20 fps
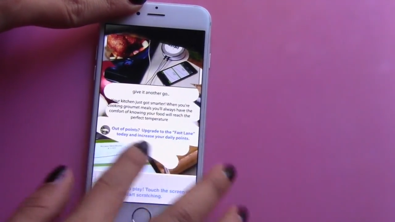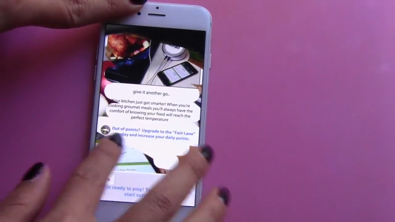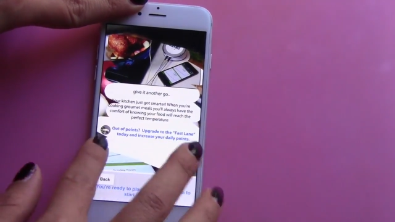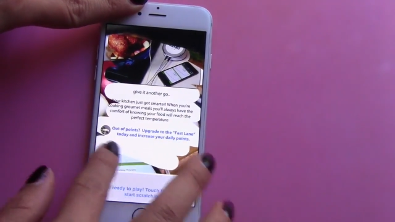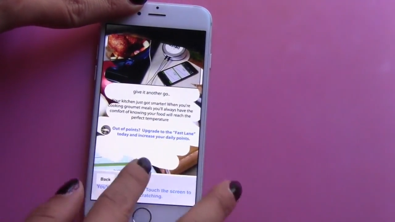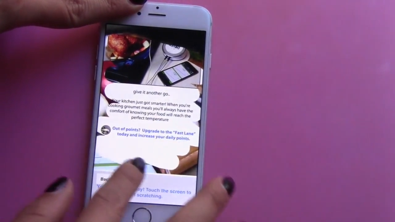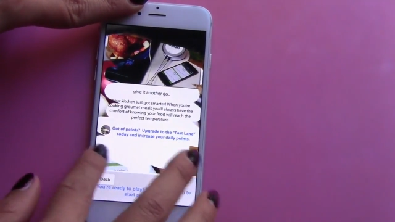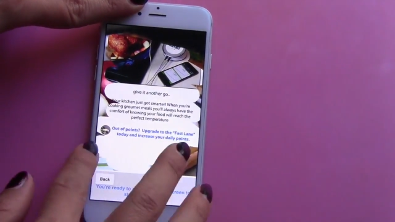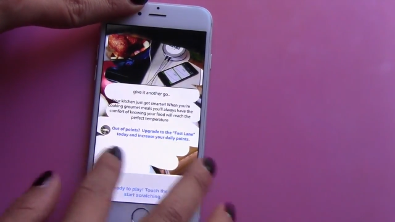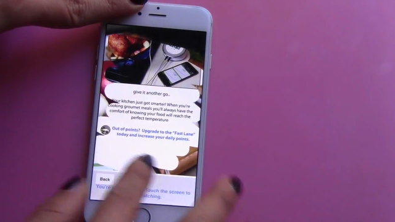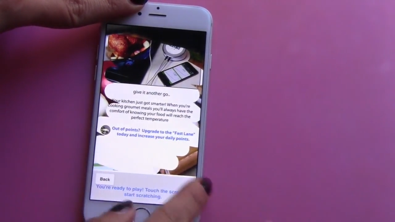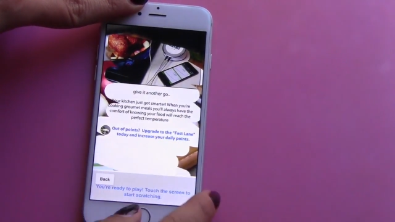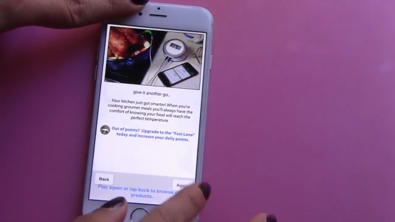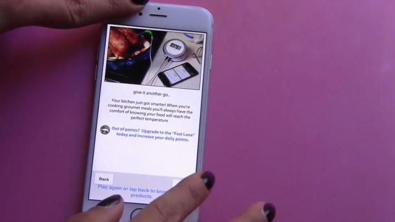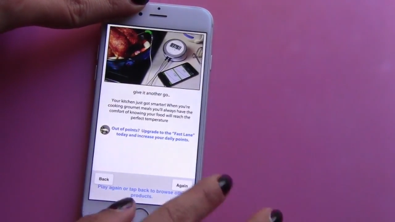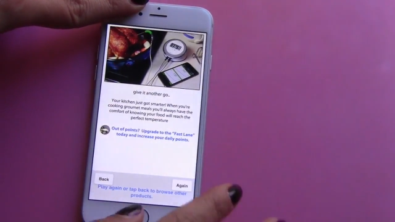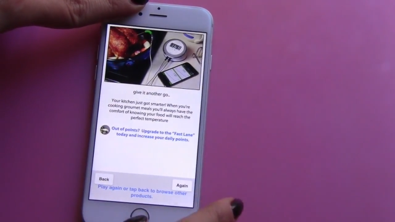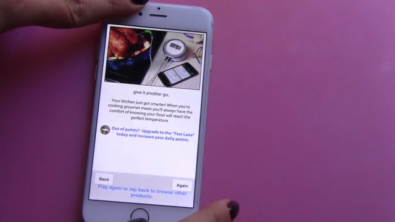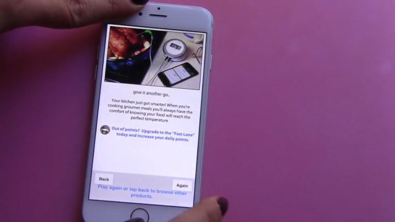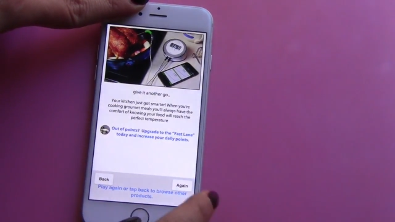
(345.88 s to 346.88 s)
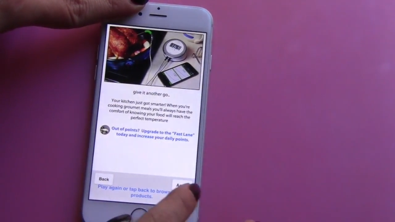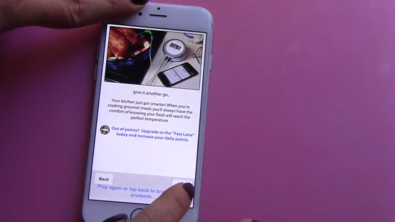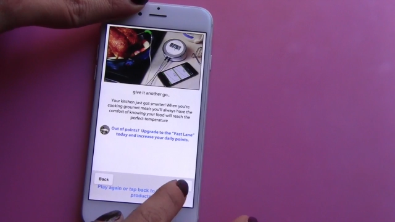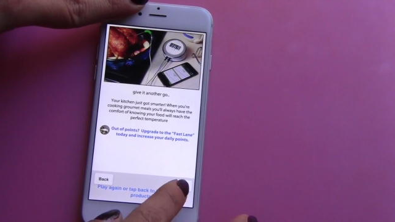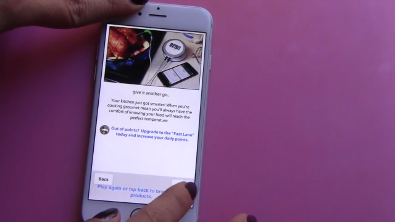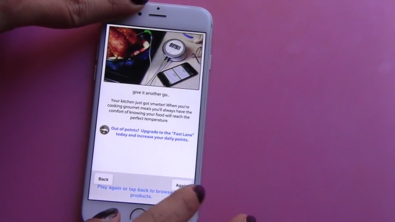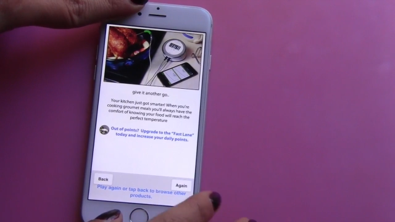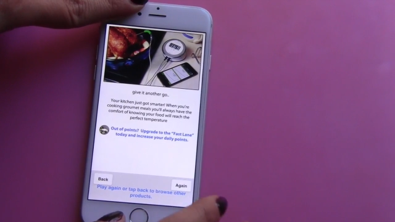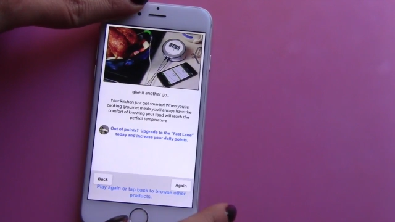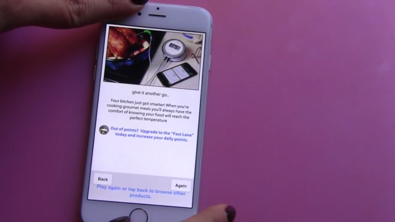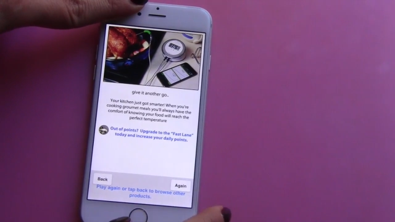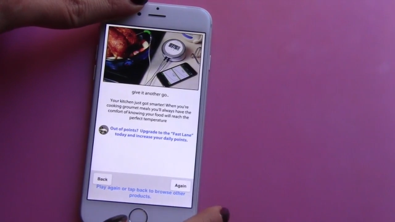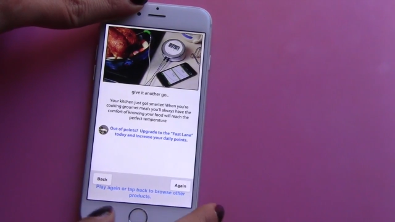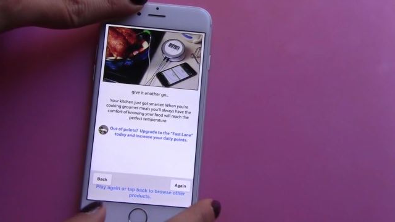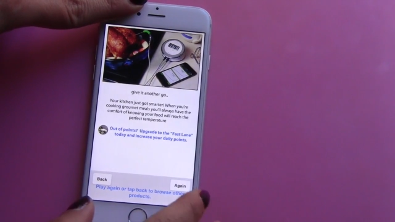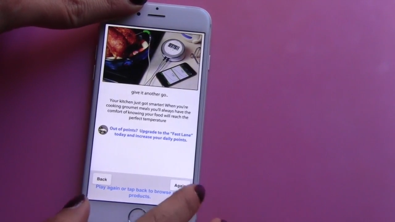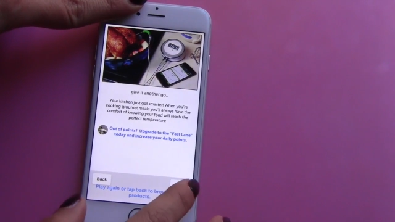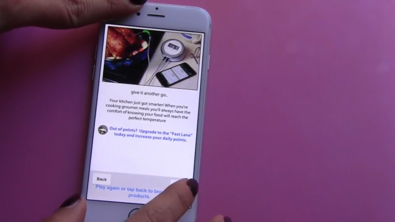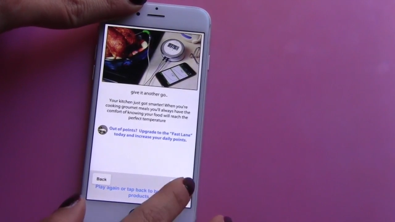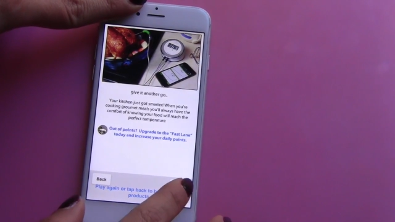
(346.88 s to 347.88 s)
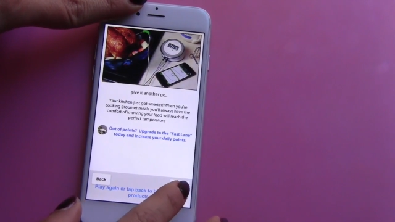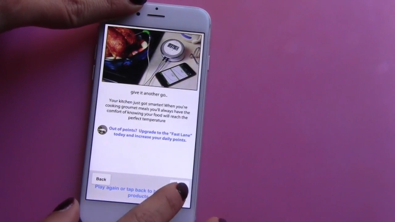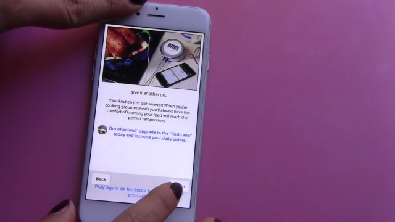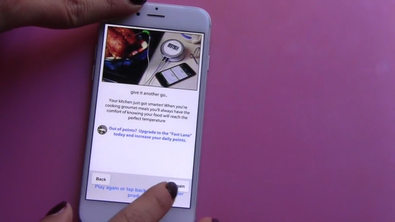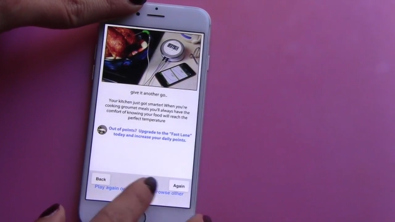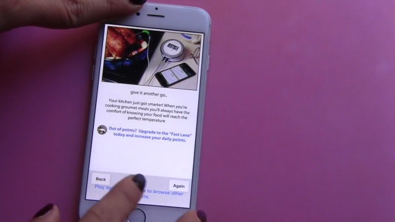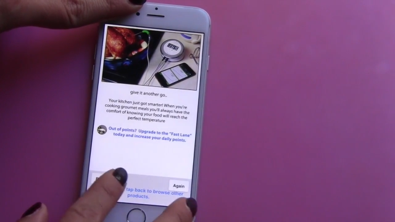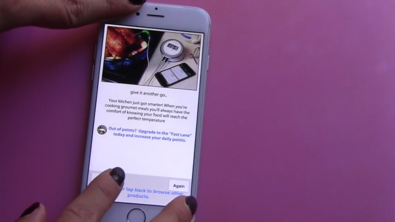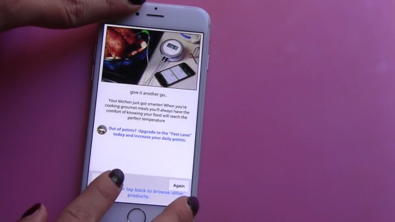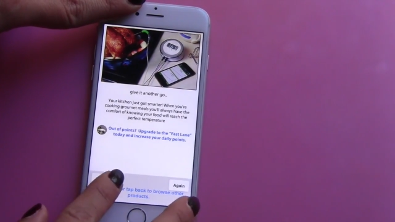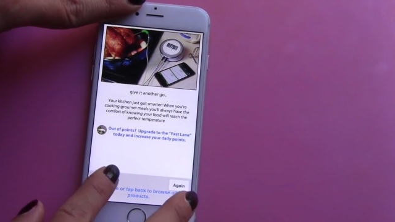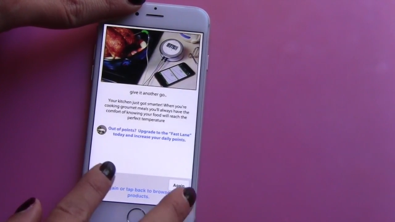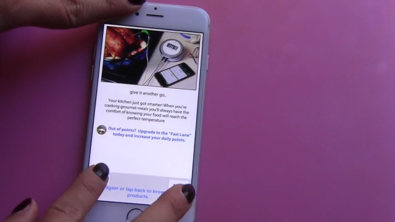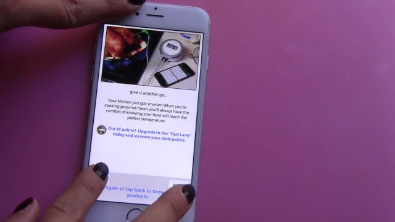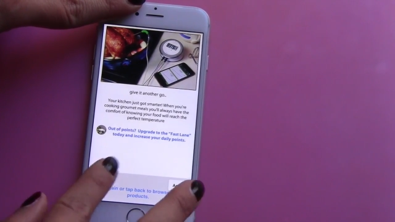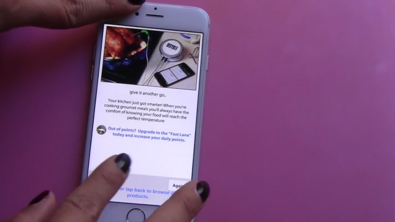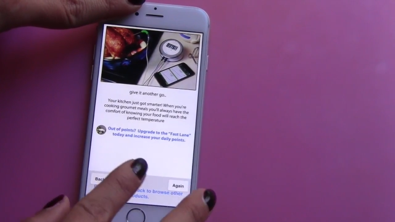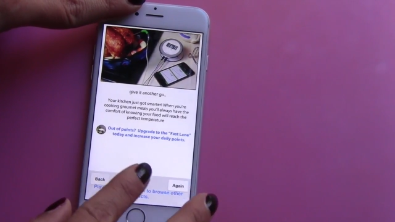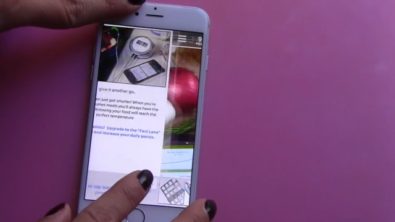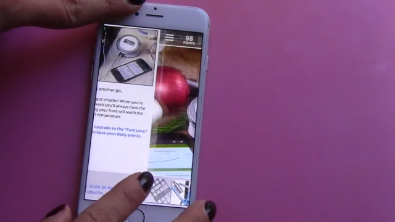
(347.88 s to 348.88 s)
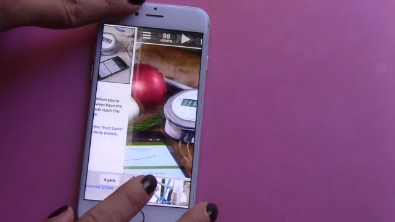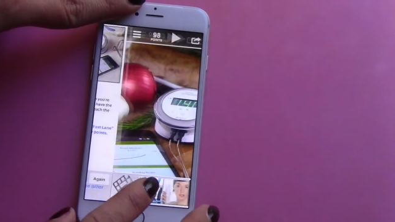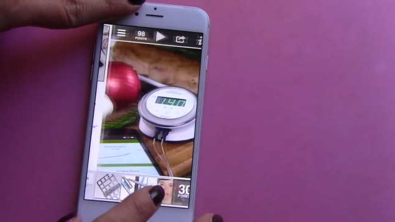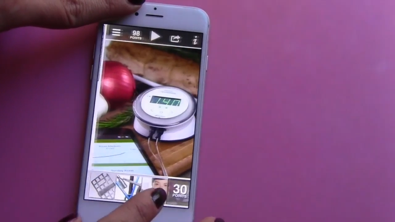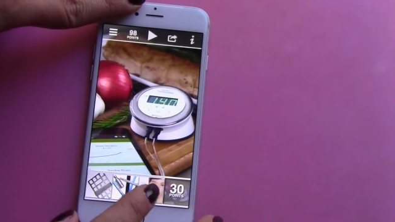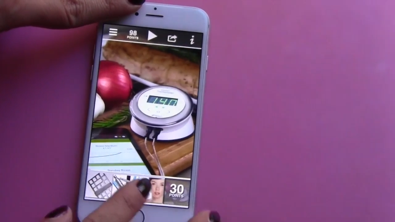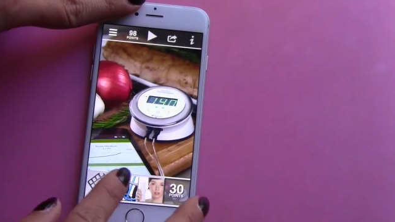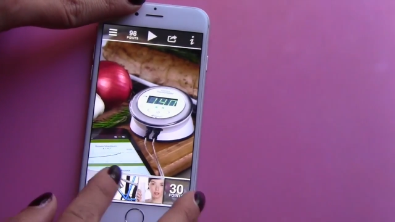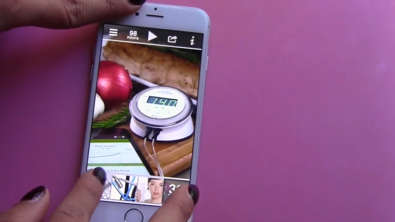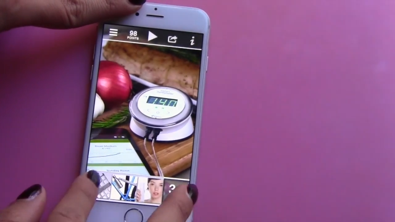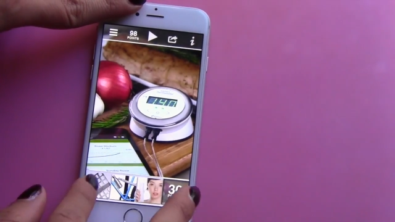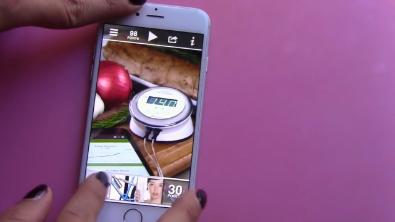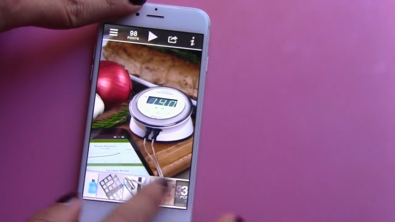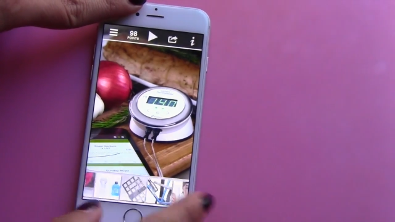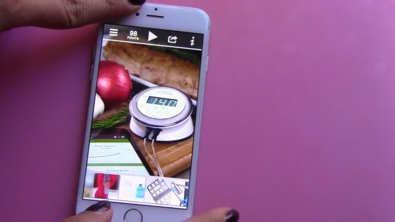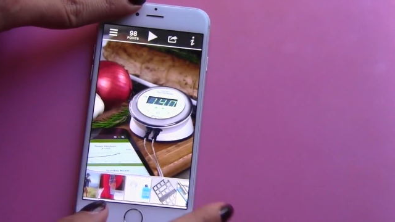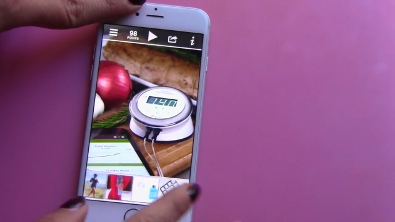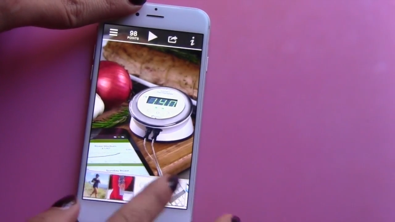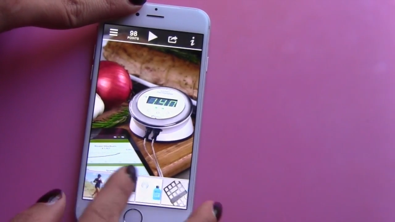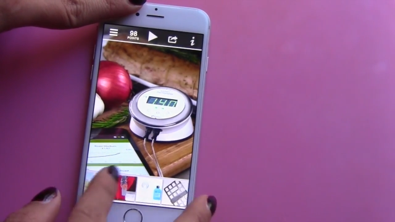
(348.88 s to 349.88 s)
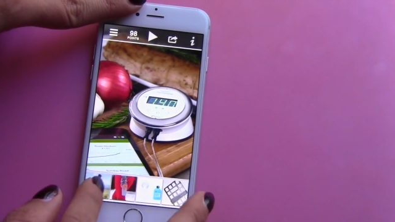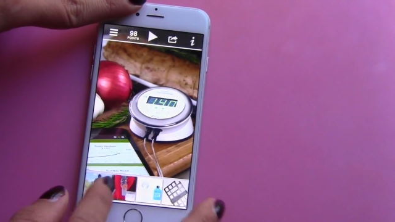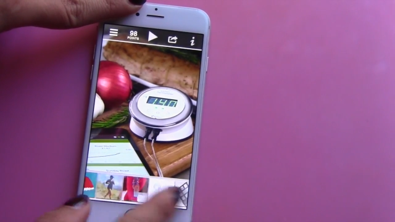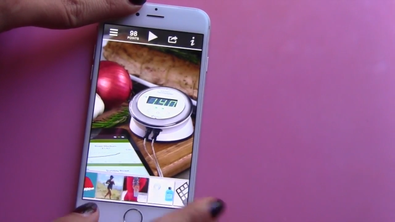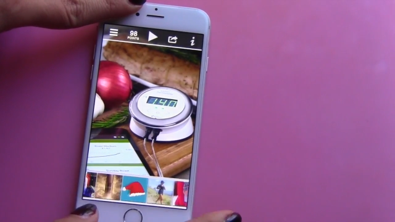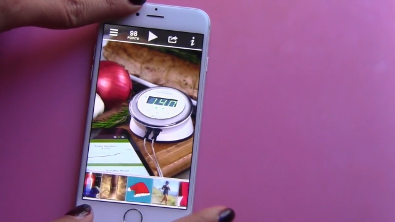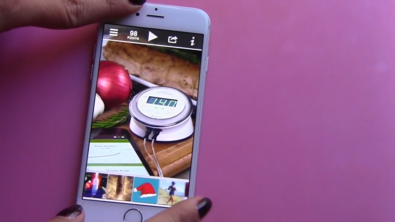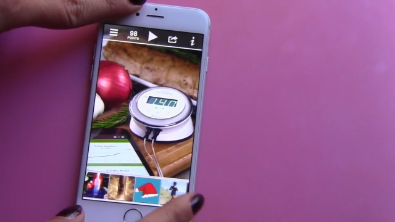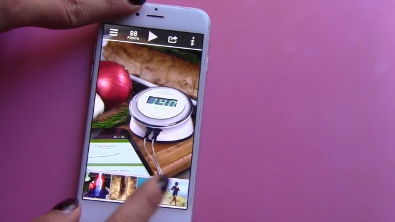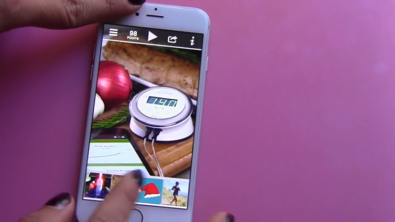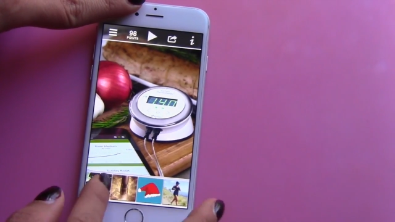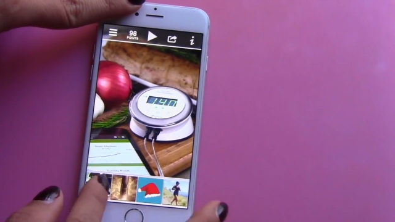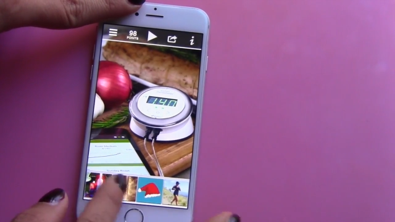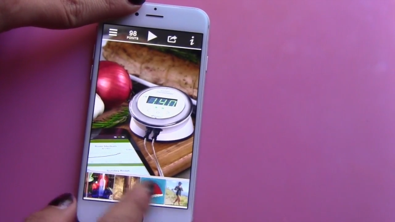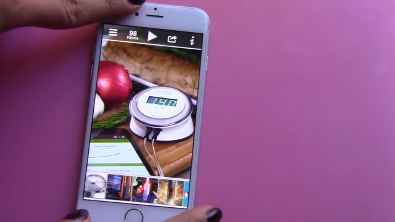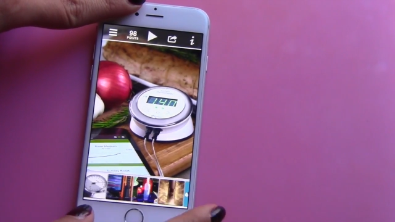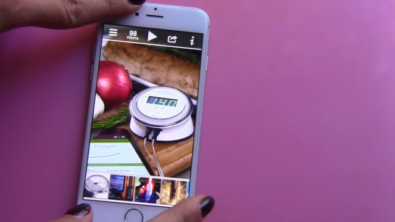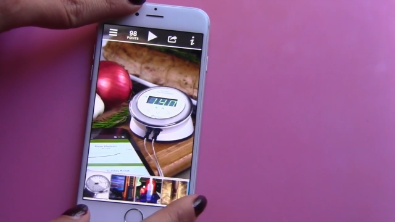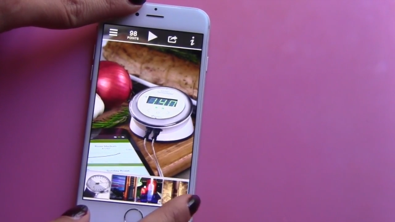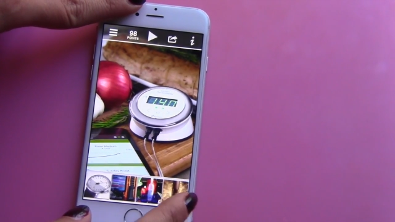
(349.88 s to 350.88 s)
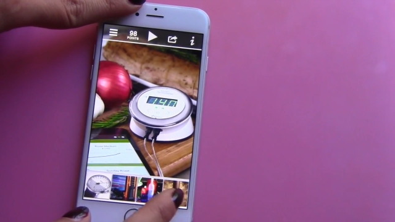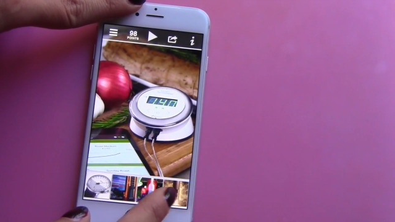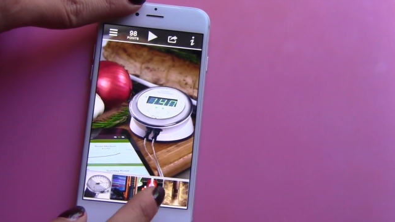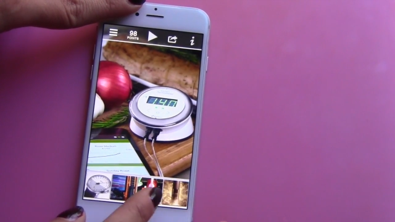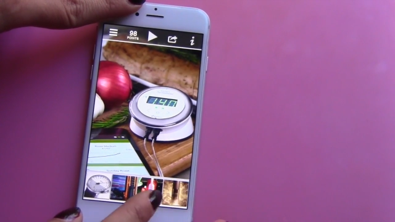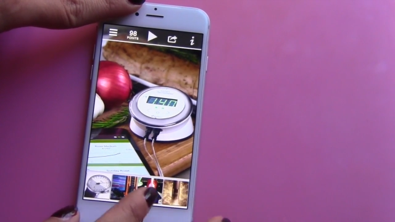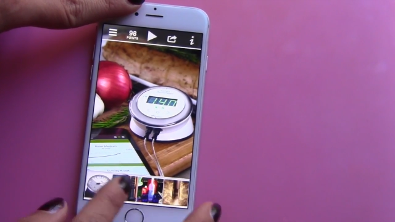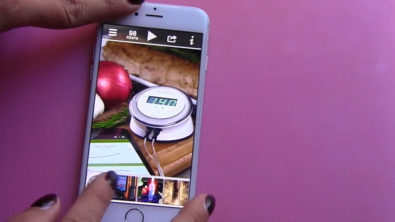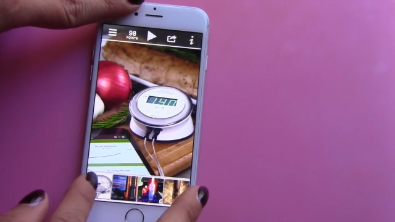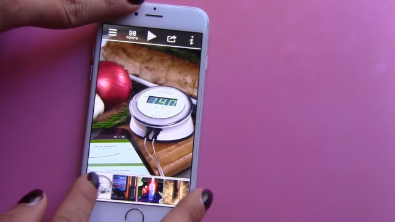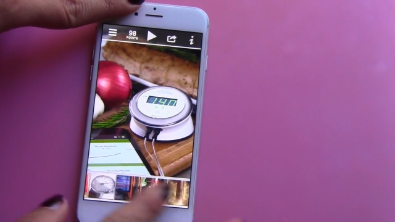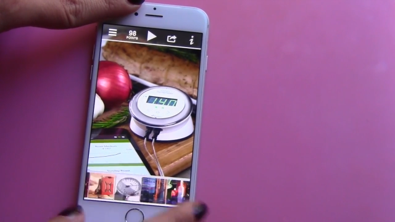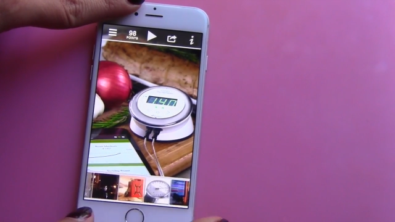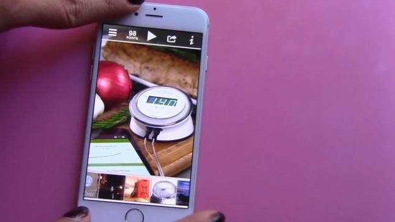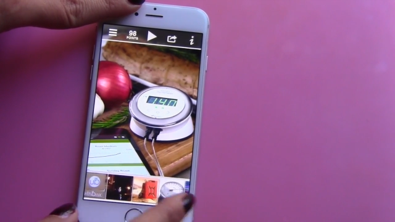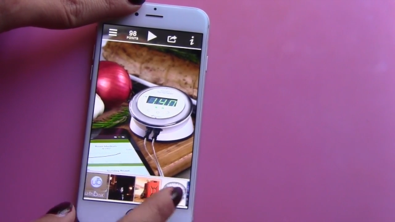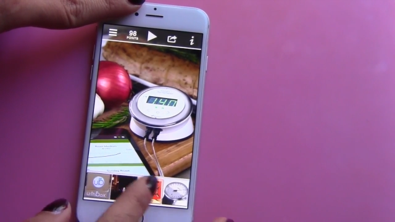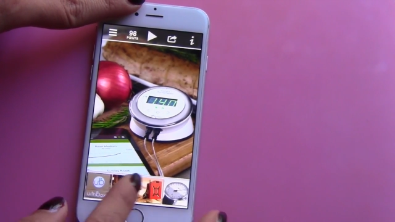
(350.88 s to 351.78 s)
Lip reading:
(no speaker visible)